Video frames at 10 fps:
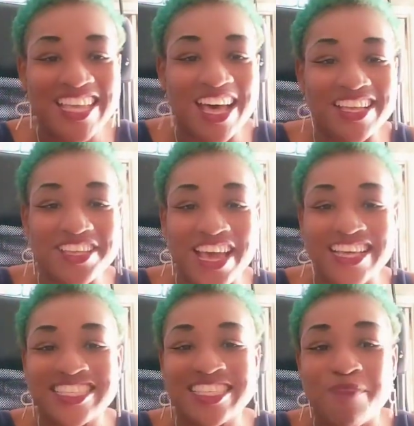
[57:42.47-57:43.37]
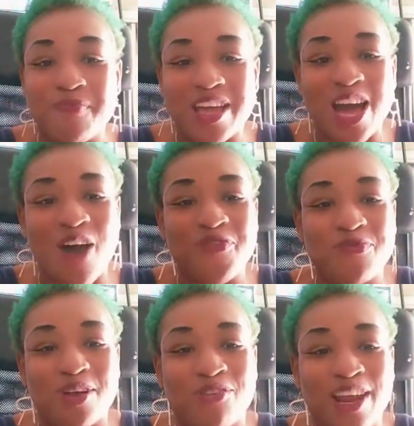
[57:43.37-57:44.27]
so, yeah, sipping
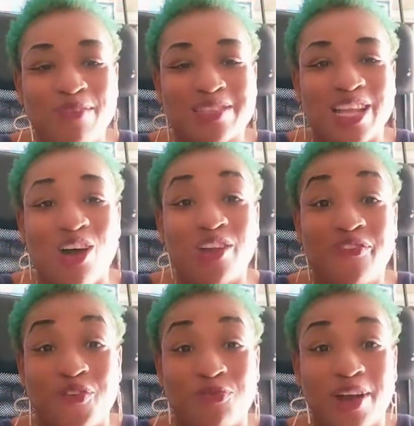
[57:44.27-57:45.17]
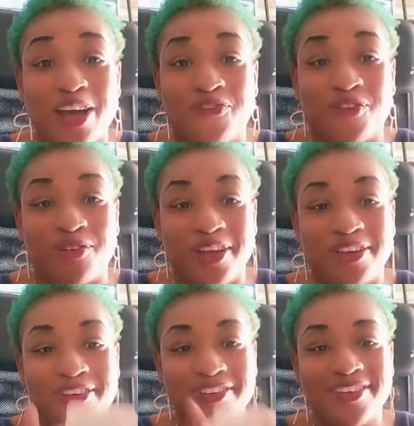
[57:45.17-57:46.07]
coffee with cream slowly. For real, for
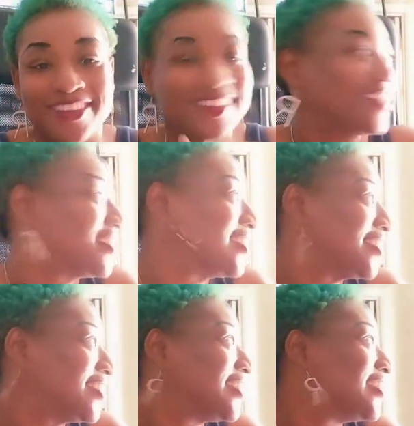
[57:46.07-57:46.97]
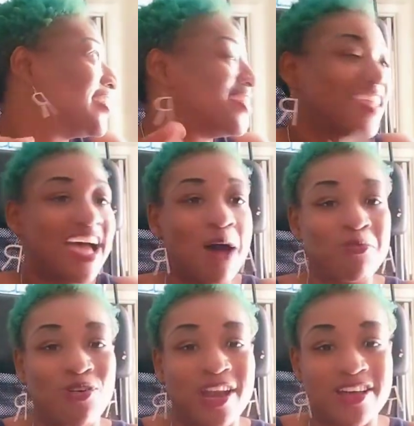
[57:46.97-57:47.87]
real.
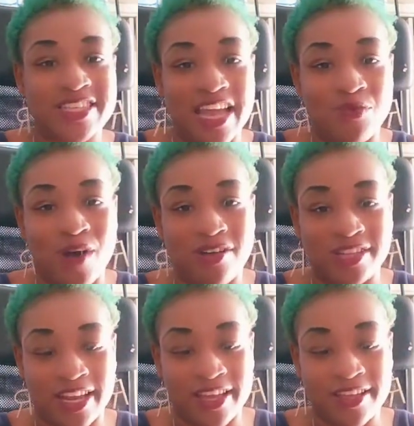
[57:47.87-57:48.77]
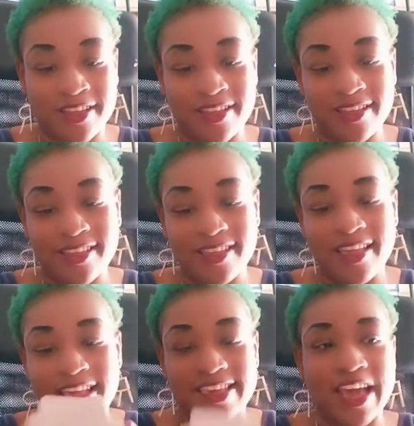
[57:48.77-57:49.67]
I'm going outside to walk today.
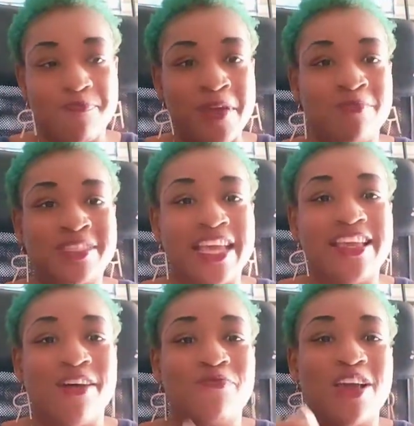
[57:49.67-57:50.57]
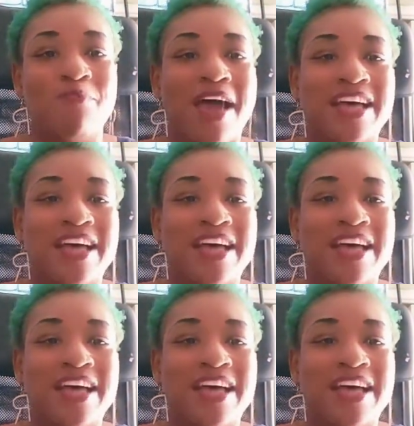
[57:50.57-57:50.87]
Yeah, Pimp C, yo, yo